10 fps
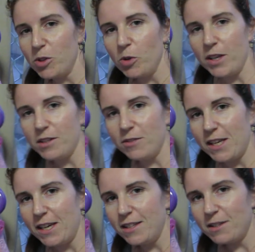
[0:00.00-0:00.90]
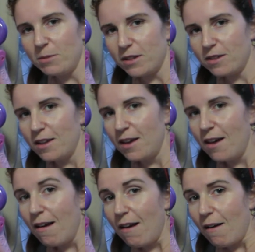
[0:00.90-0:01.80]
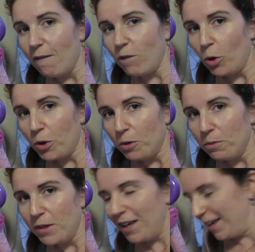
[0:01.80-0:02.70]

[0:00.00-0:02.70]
toys for kids with volume,